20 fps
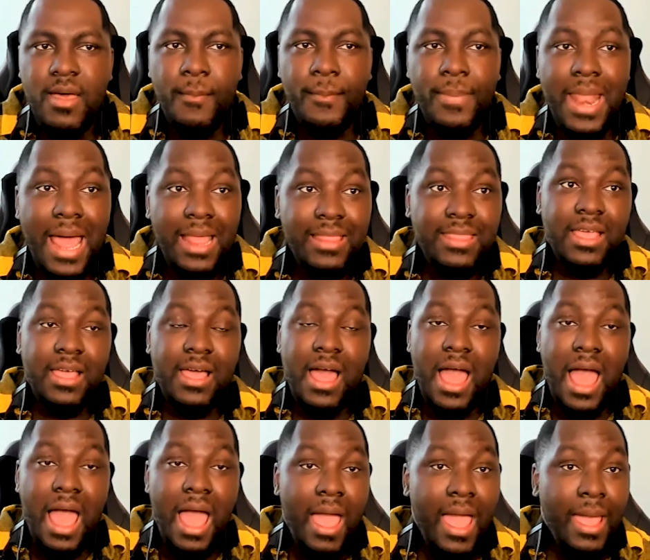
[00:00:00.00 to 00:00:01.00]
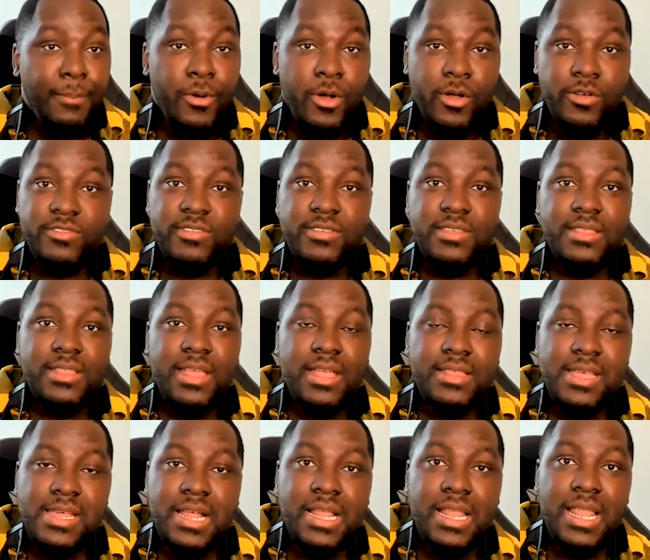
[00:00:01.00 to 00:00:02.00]
But I personally
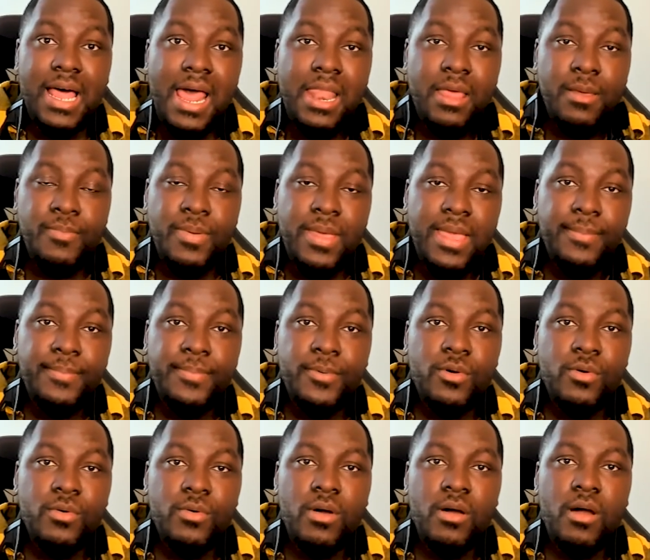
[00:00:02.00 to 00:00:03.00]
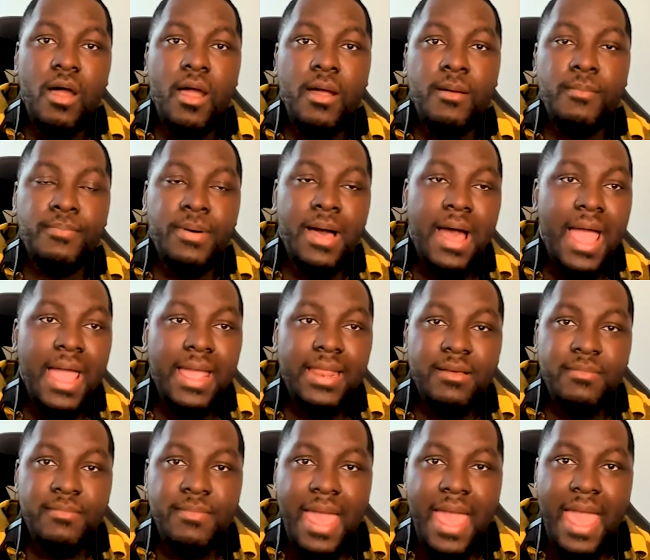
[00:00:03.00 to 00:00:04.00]
think that a lot of people are buying
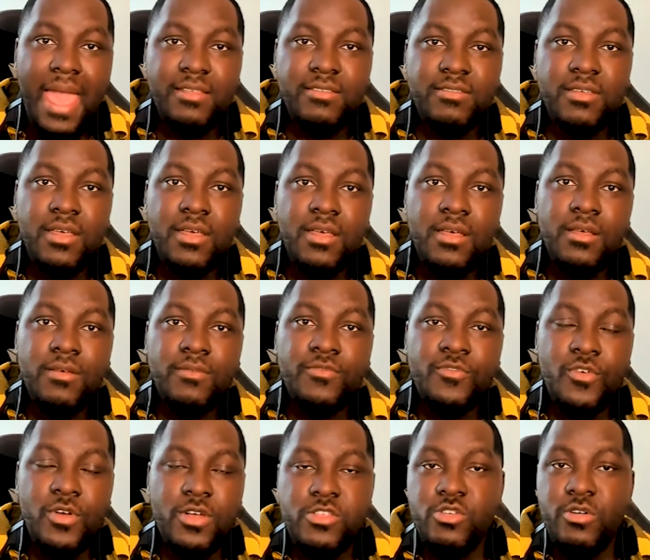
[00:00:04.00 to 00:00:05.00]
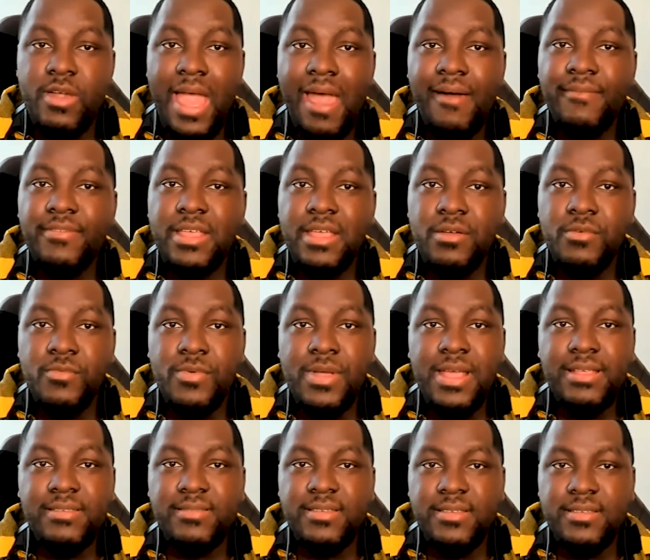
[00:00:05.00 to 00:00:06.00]
the mask for traveling
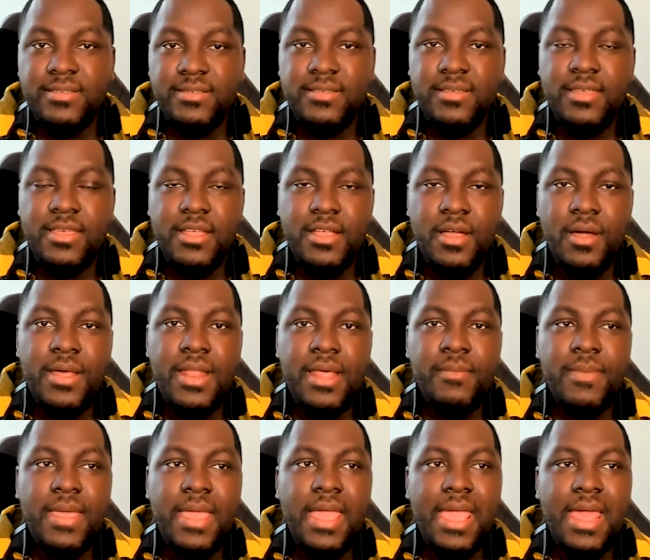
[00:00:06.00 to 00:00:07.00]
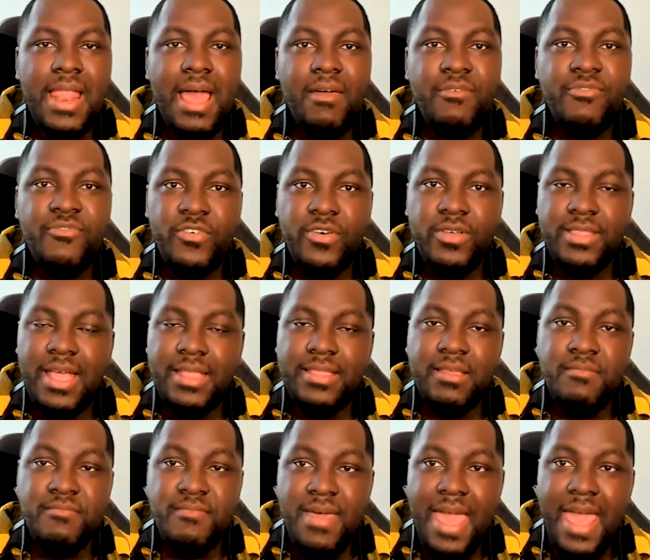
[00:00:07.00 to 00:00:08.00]
reasons. You know what I mean? And I feel that
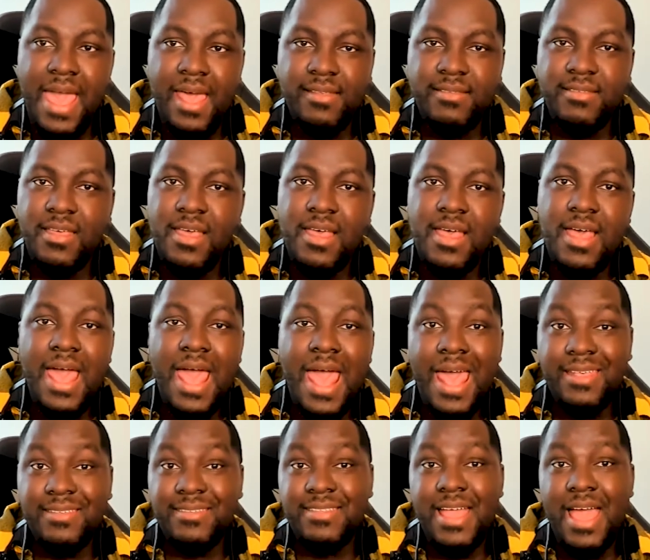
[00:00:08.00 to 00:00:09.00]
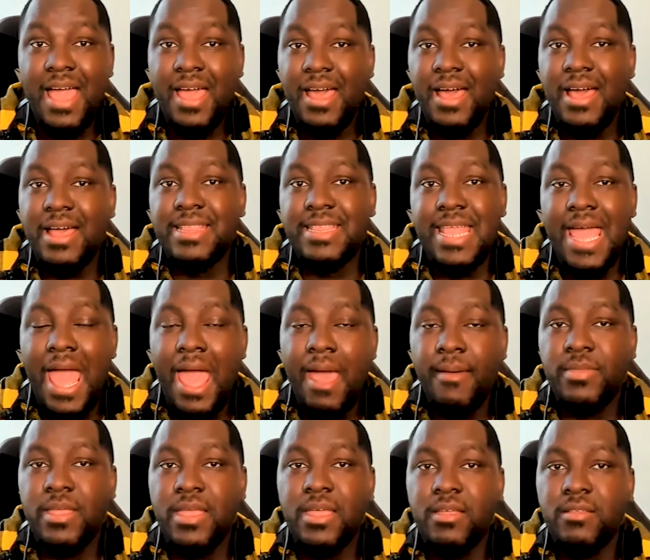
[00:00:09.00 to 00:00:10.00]
the mask has not
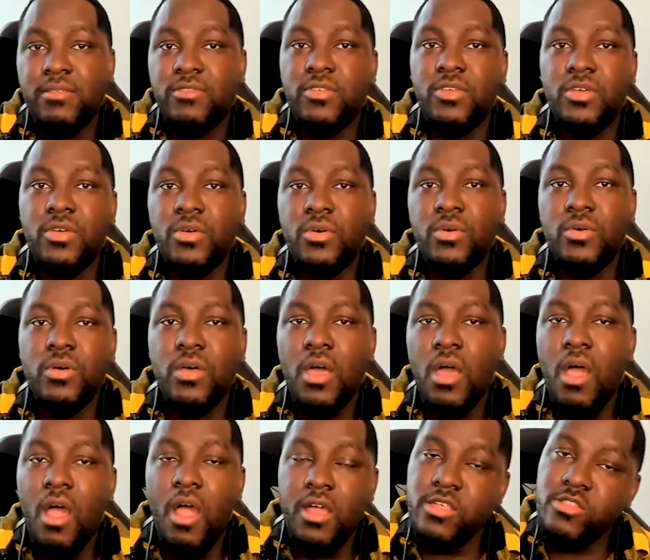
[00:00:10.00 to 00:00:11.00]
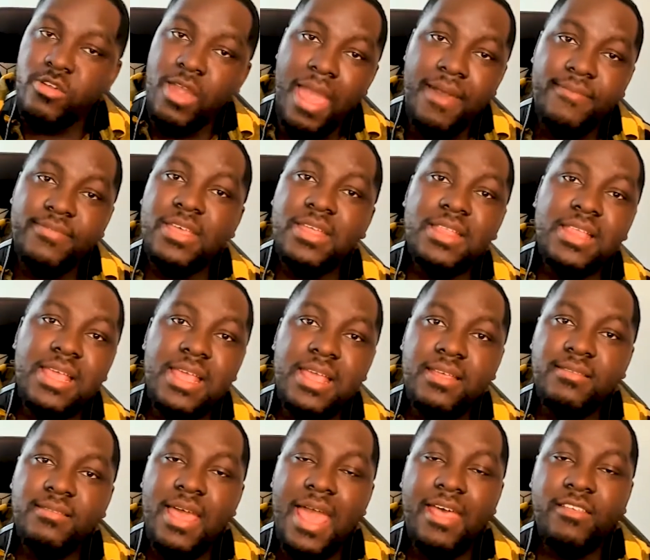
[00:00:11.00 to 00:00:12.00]
adapting to our traveling
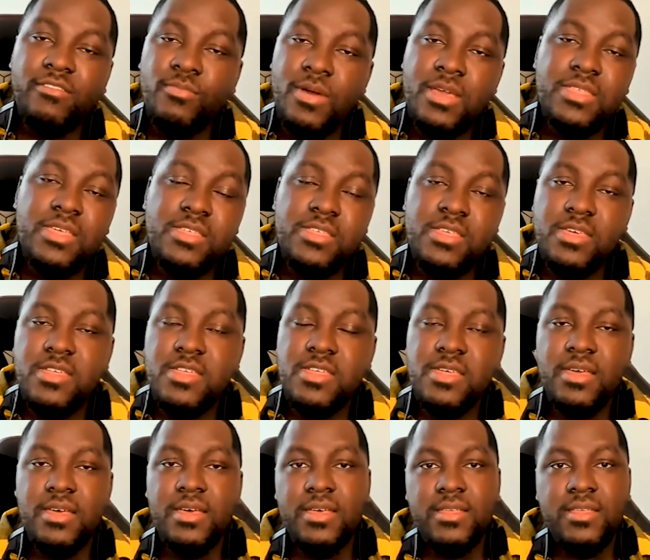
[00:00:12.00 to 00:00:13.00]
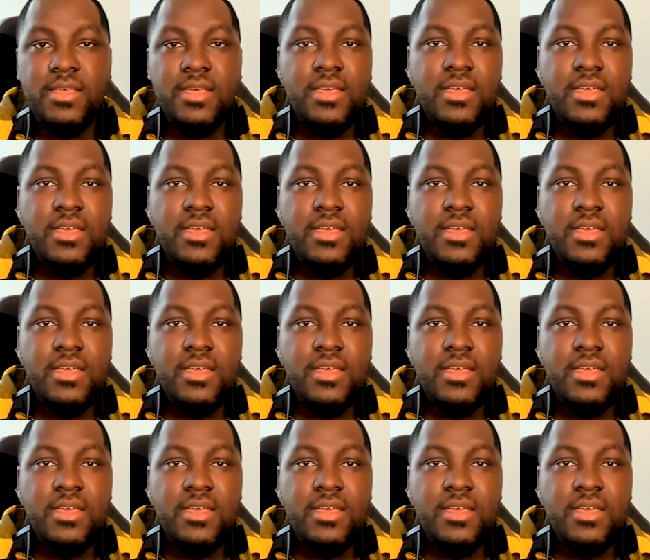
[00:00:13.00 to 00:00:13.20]
needs as much as it should